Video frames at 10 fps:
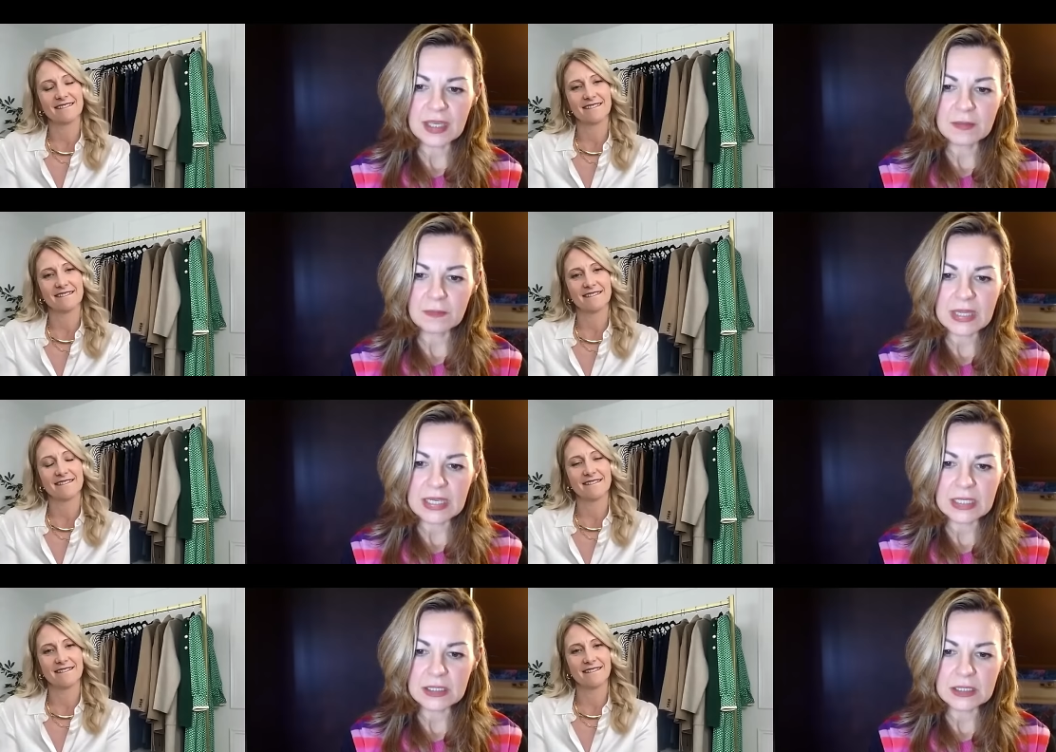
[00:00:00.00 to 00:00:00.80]
Speaker 1: it
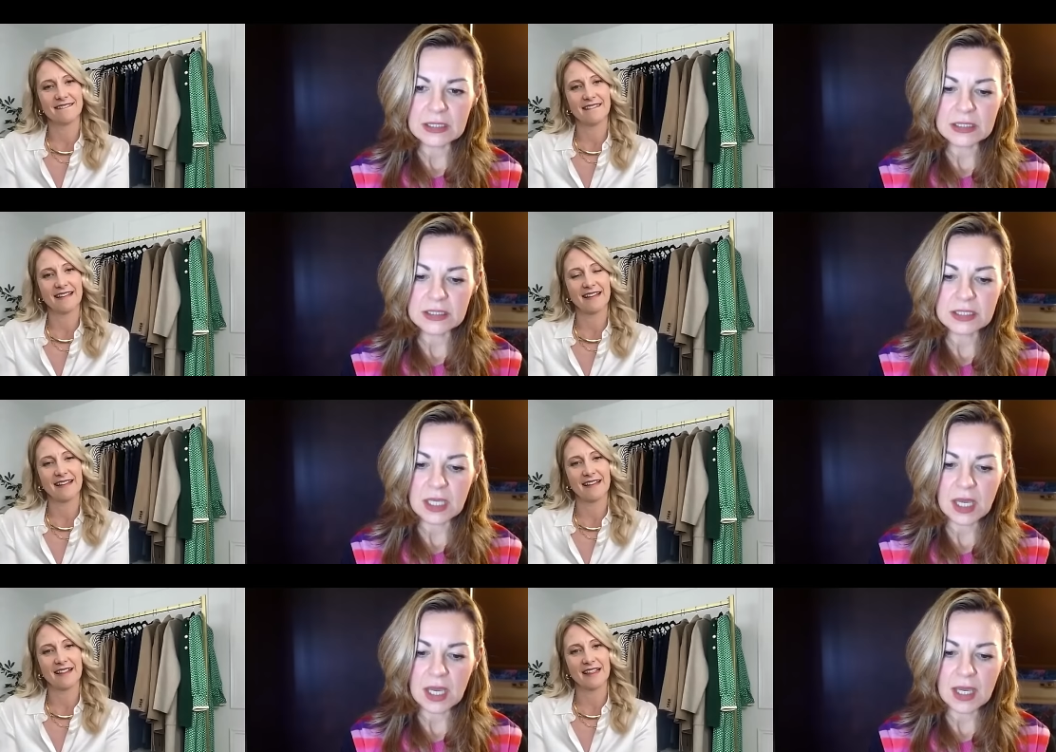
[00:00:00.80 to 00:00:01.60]
means
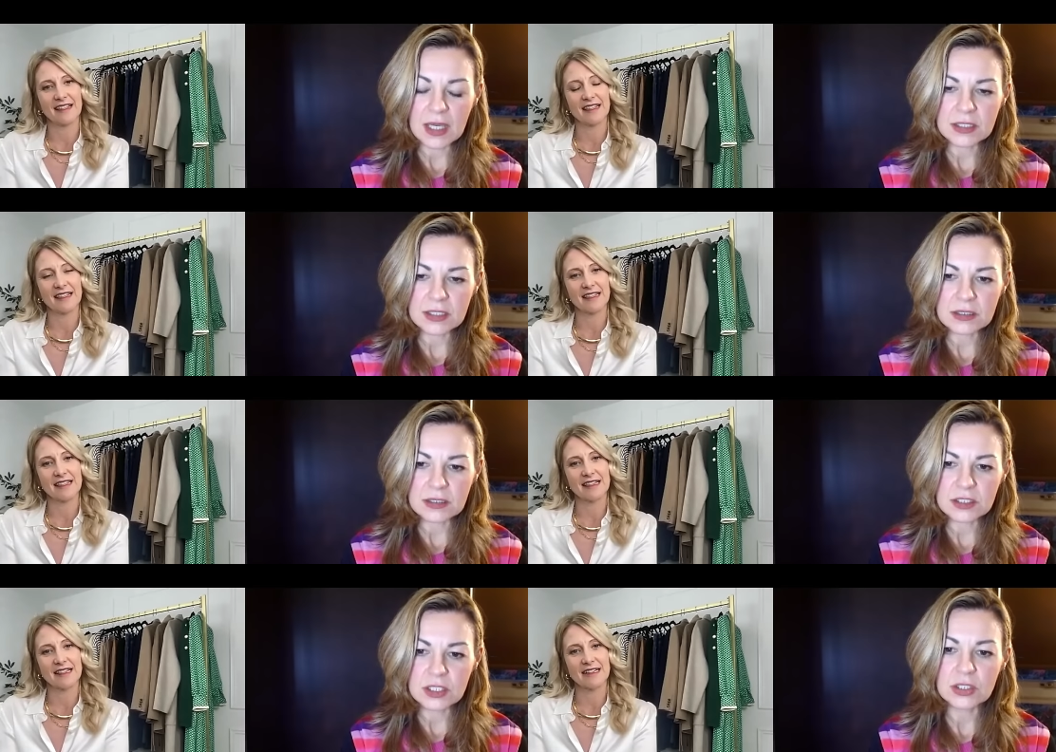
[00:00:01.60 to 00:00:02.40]
uh,
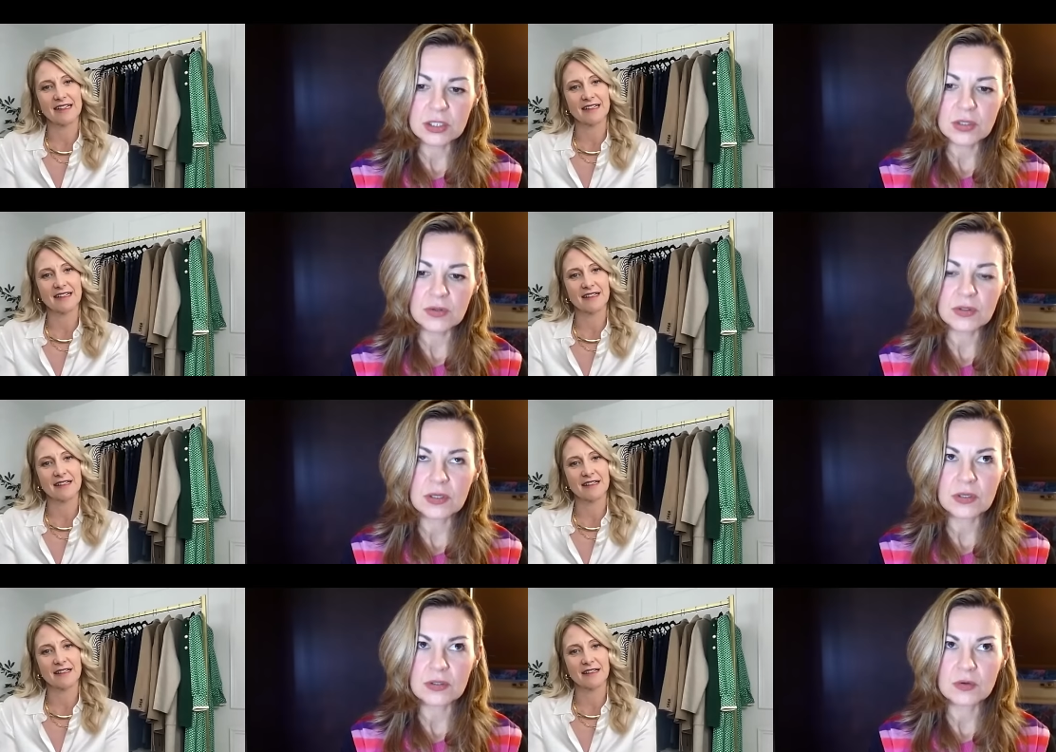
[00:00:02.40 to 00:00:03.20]
to
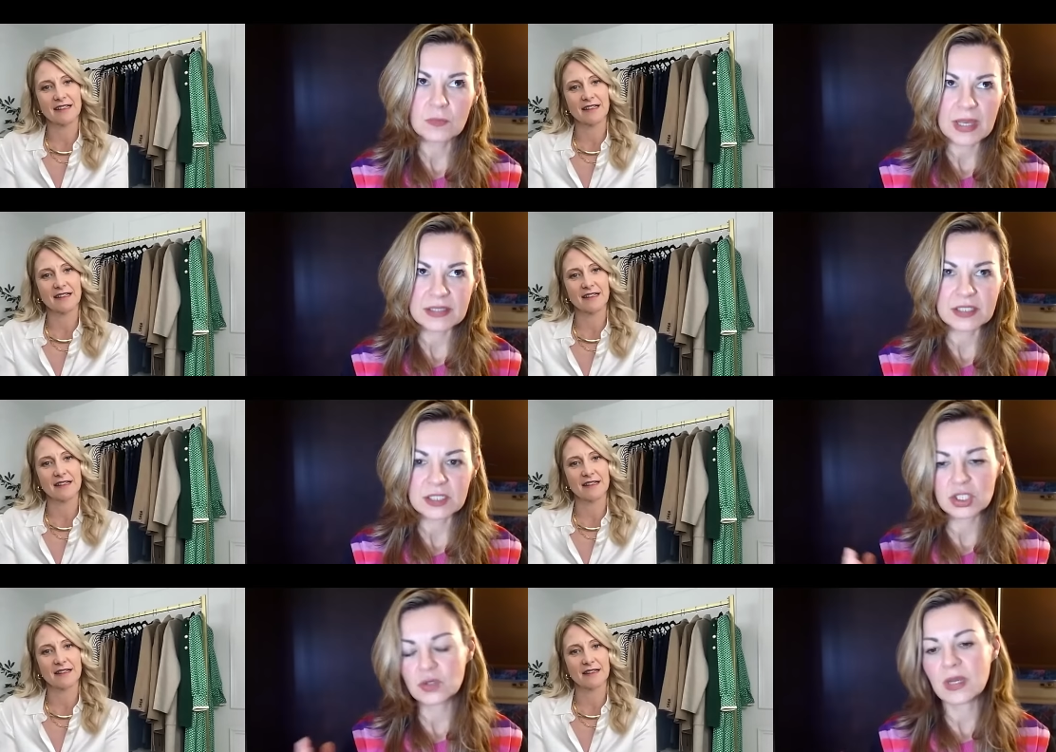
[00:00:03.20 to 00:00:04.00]
look your best
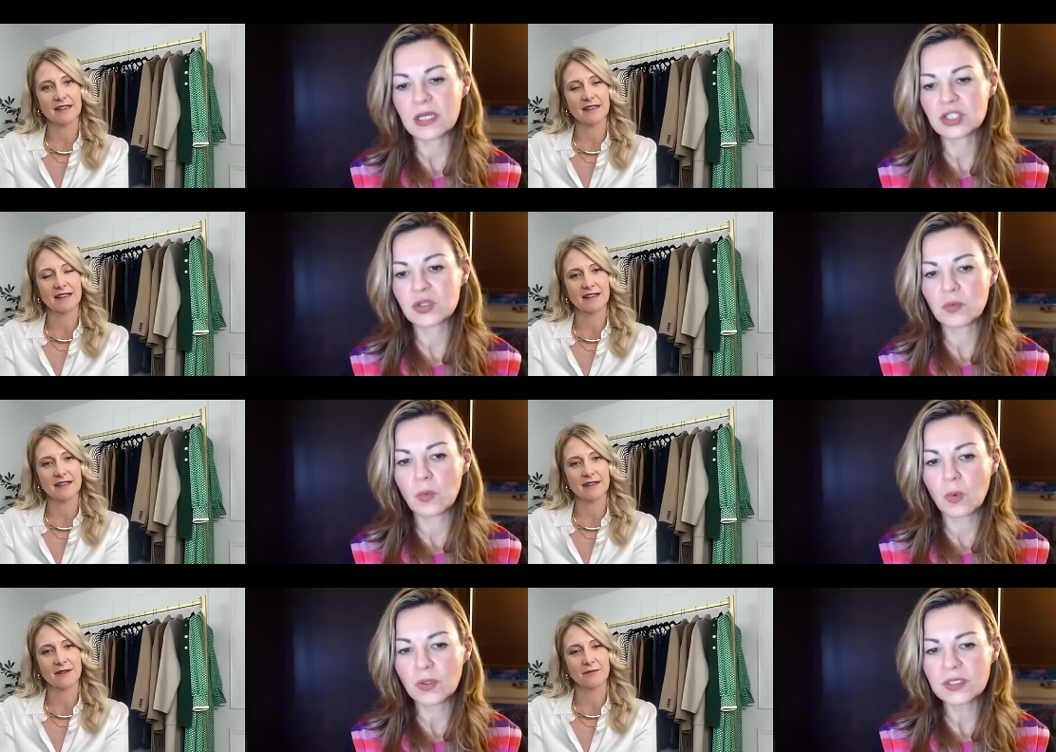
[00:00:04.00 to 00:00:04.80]
as you age. So,
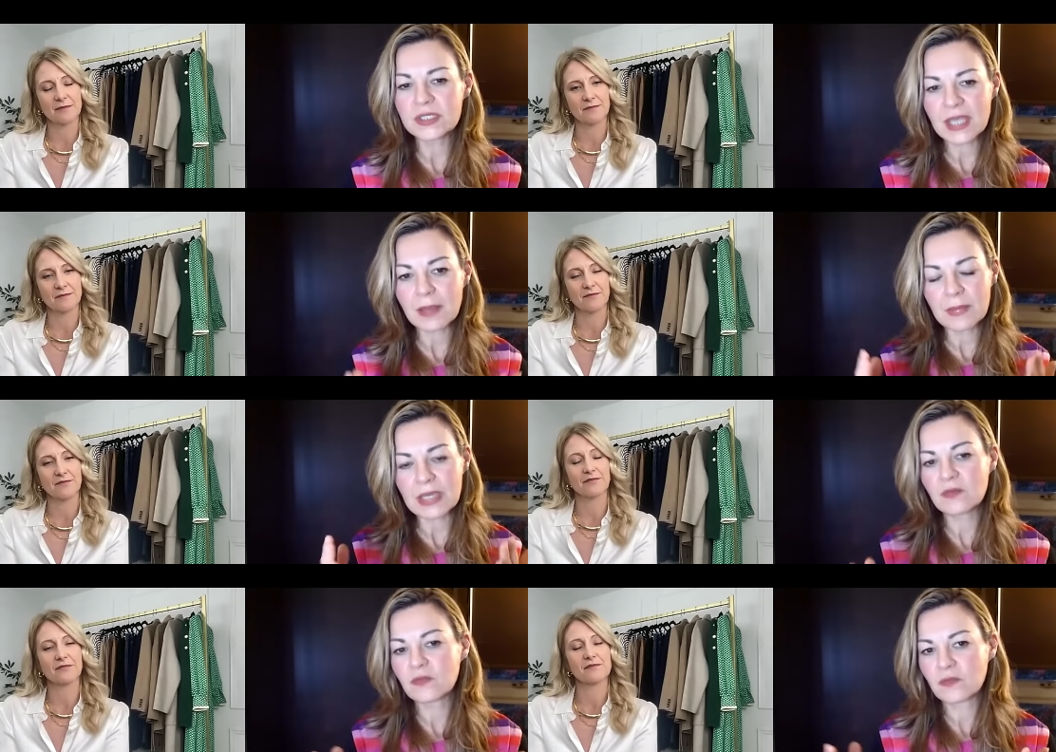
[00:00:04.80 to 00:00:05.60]
what does that
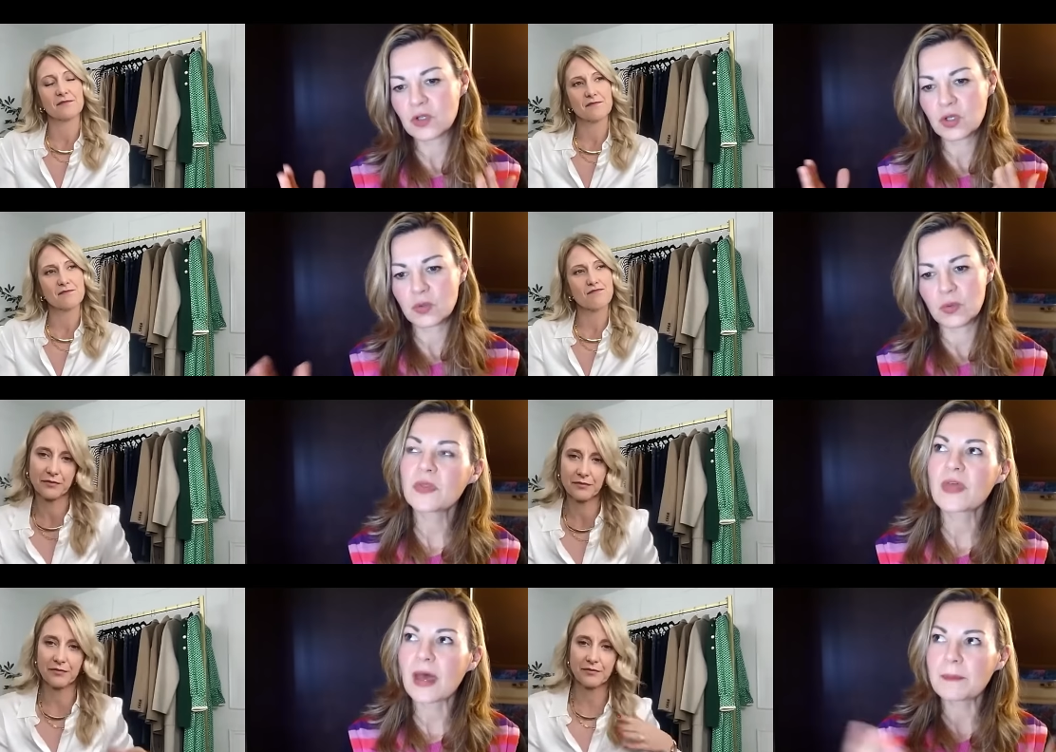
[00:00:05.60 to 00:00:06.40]
mean for you?
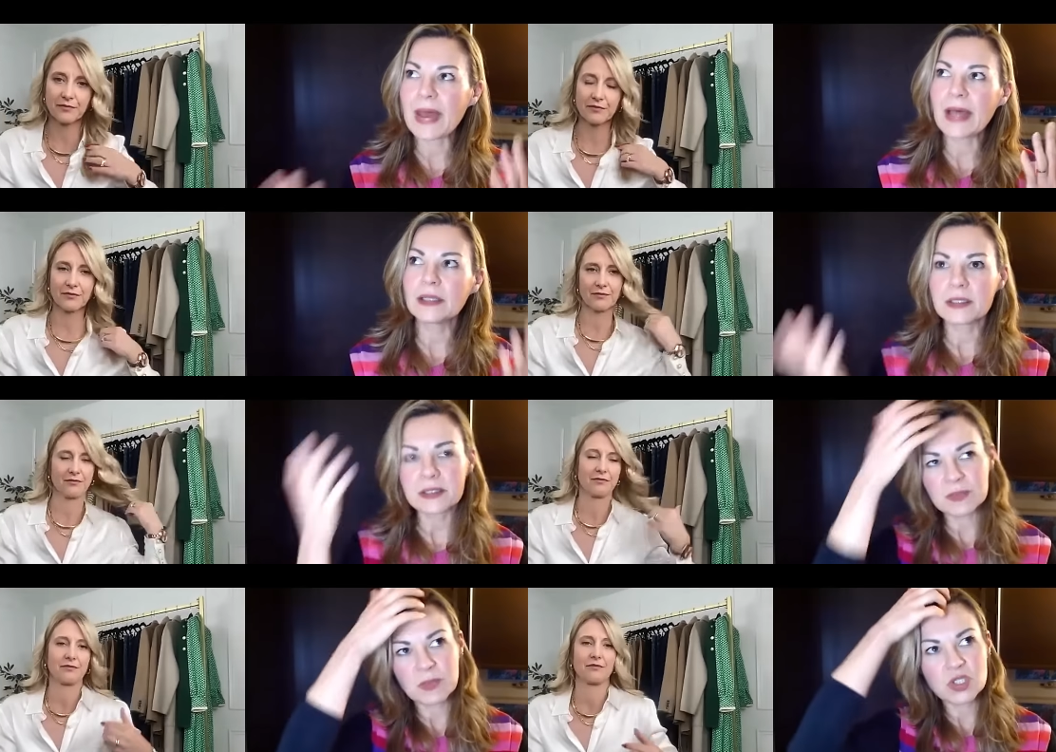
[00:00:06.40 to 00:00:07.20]
That
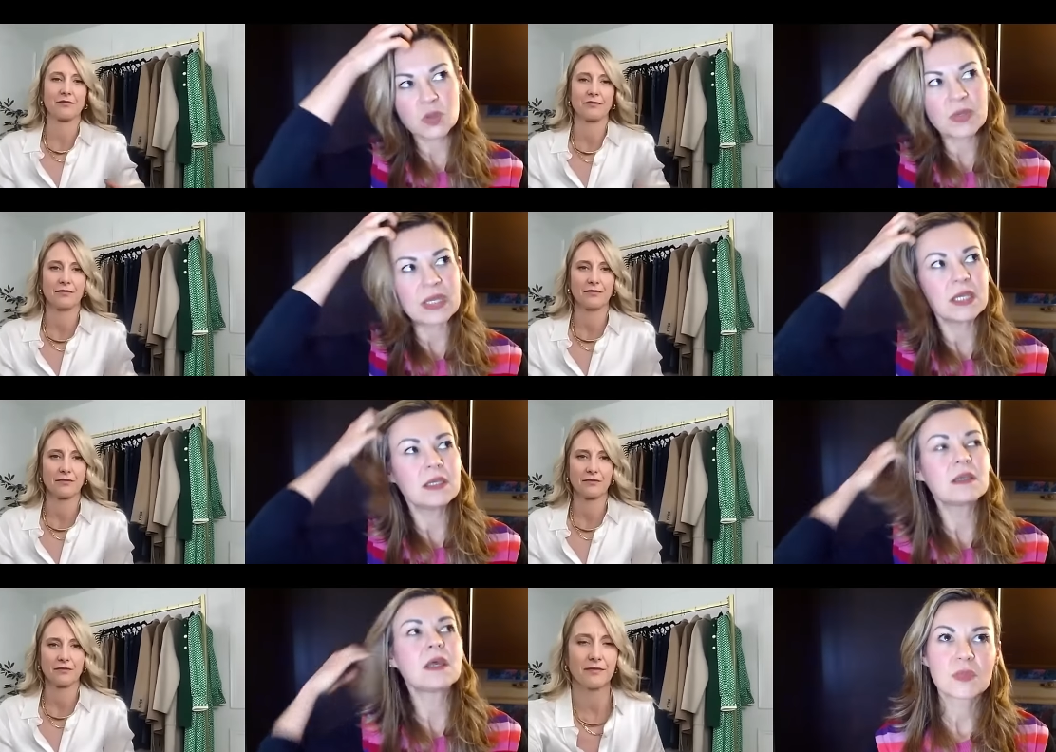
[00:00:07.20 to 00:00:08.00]
balance between